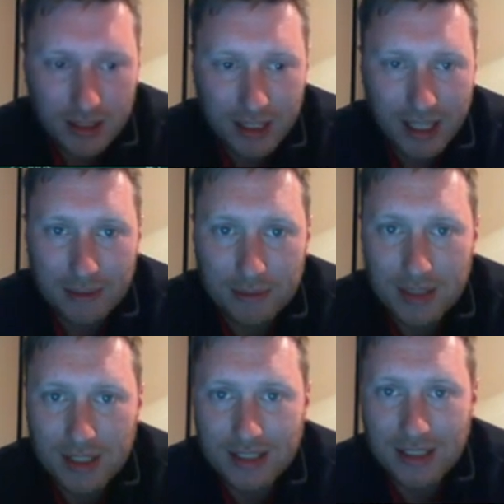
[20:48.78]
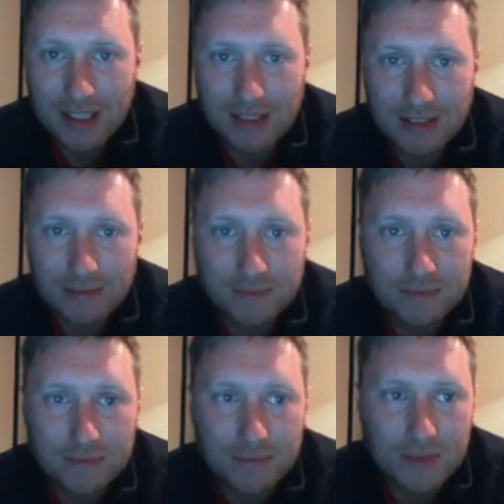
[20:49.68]
games this season,
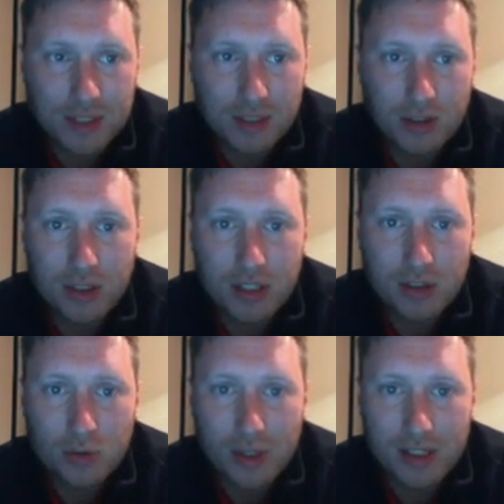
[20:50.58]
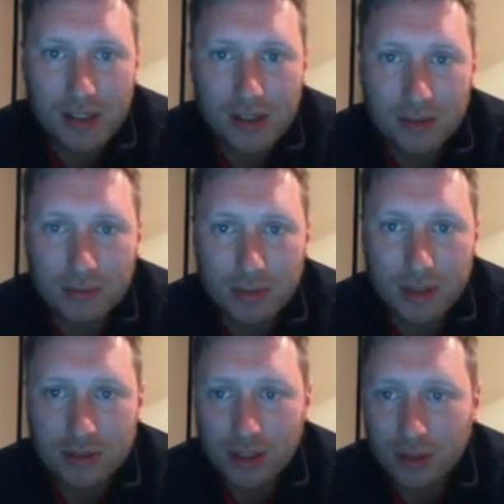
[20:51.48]
earning
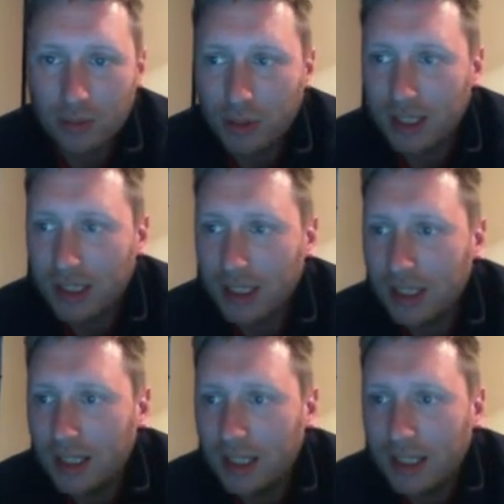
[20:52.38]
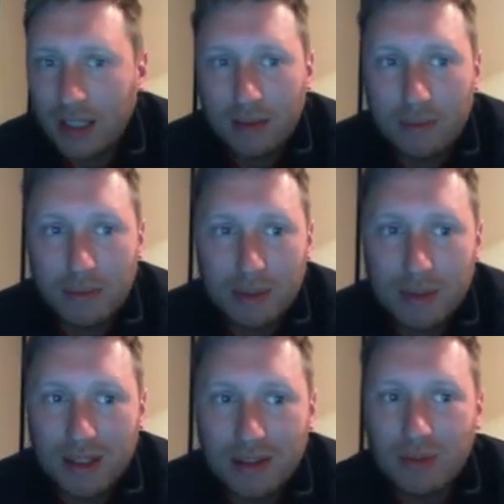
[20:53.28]
£20,000 a week. But he's
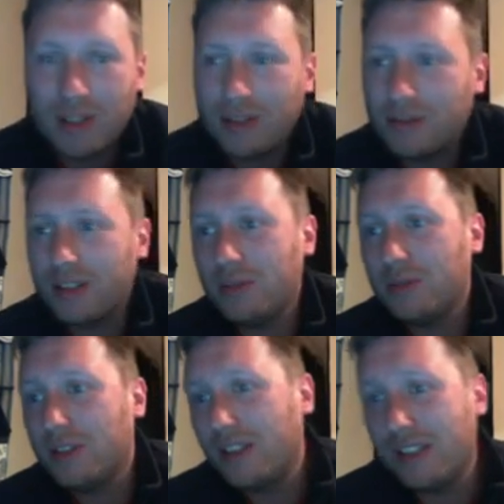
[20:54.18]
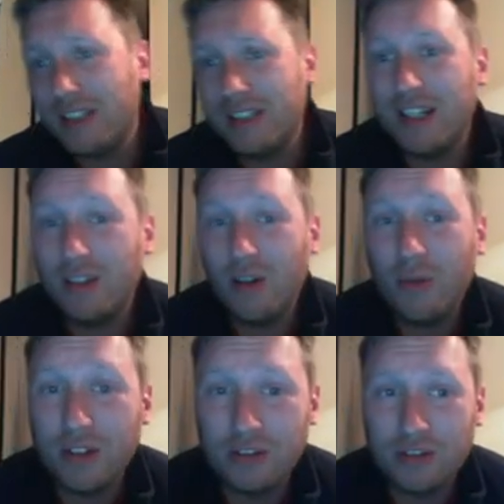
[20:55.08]
been loaned out, he was at, at
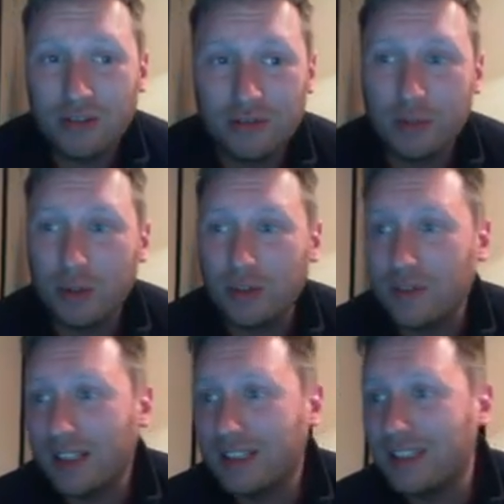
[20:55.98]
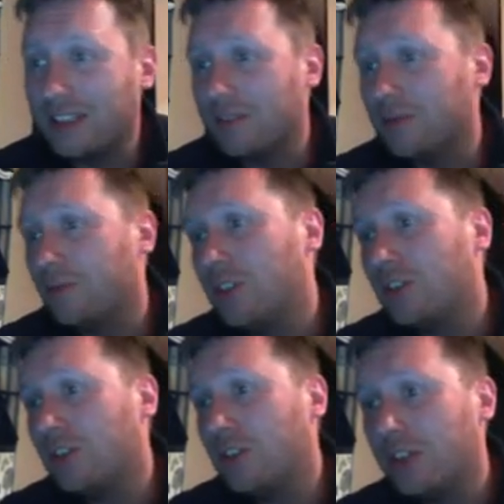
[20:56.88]
Norwich for most of last season, which
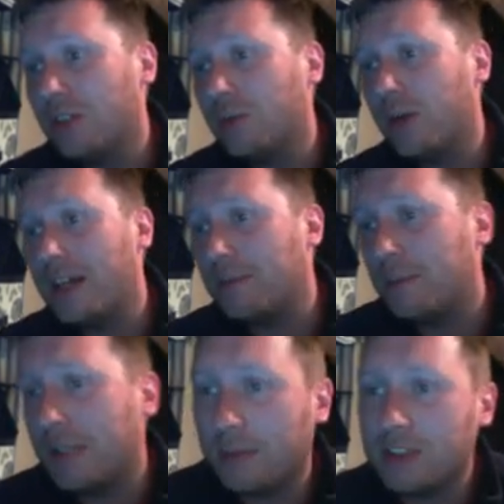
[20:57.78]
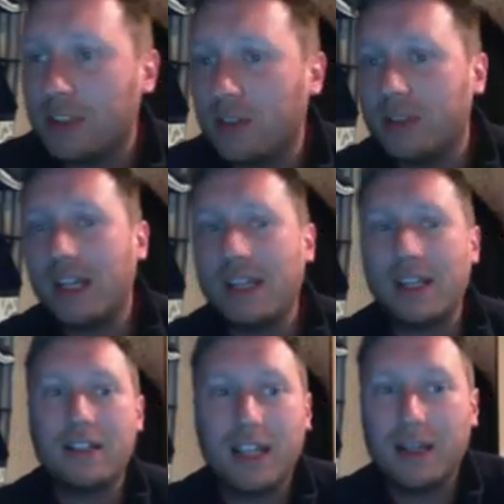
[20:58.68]
is good in a way. He's been able to go and get
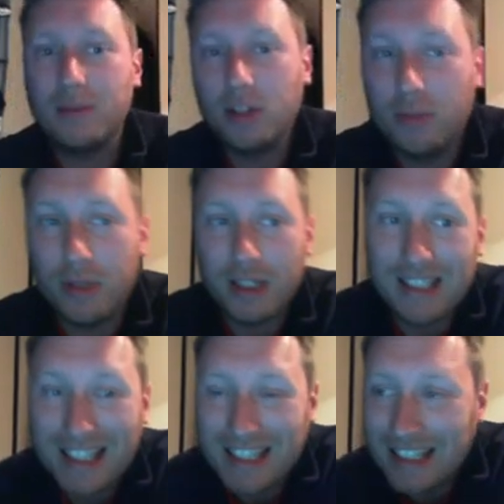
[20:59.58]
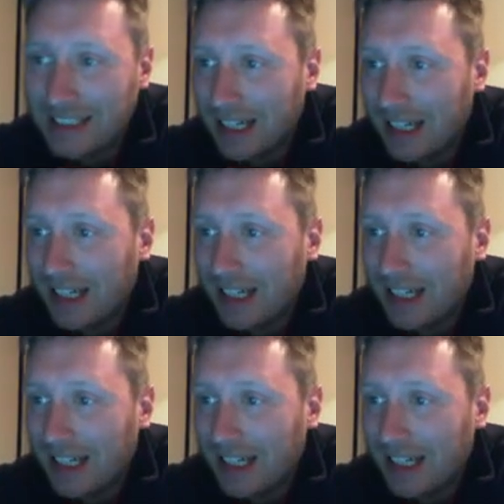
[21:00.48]
that game time that he needs.